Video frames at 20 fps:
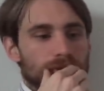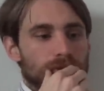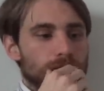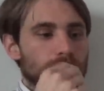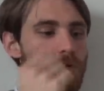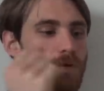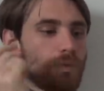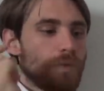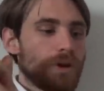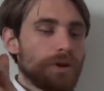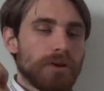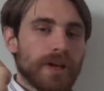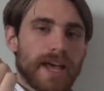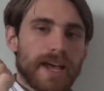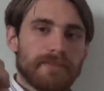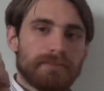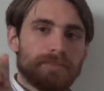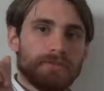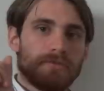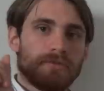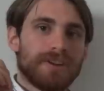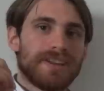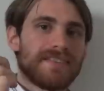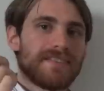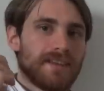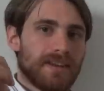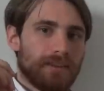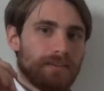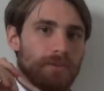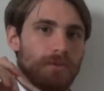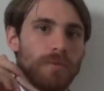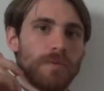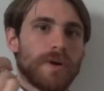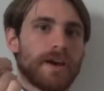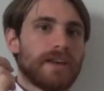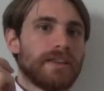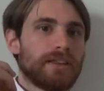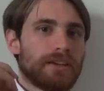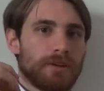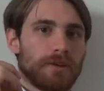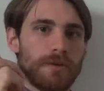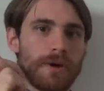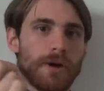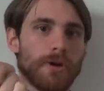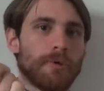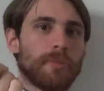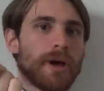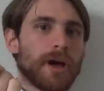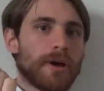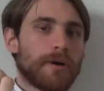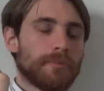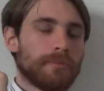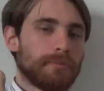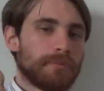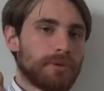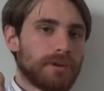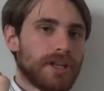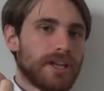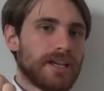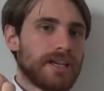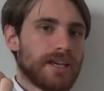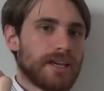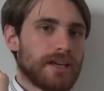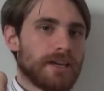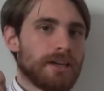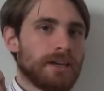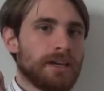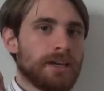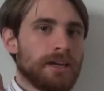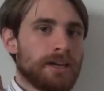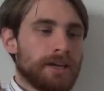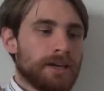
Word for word: You will have to rethink the way that you go about playing